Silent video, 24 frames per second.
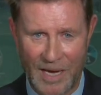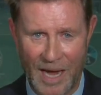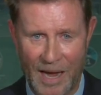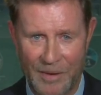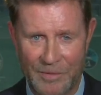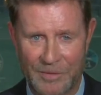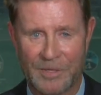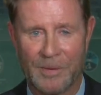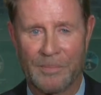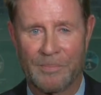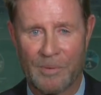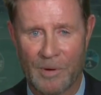guy
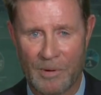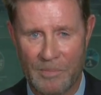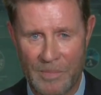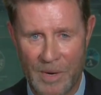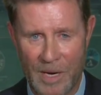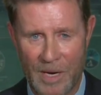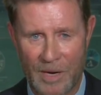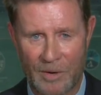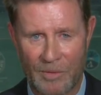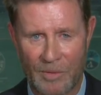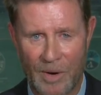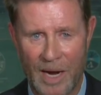was a
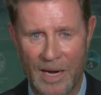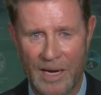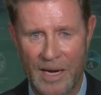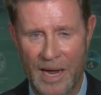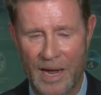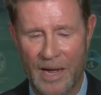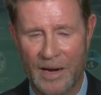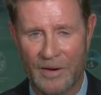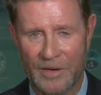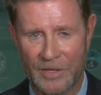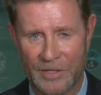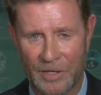premier
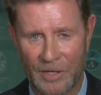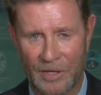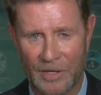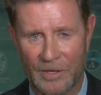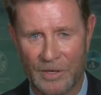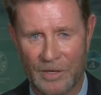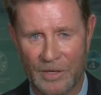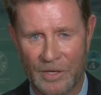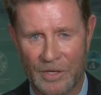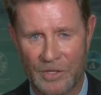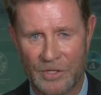right-hander until he hurt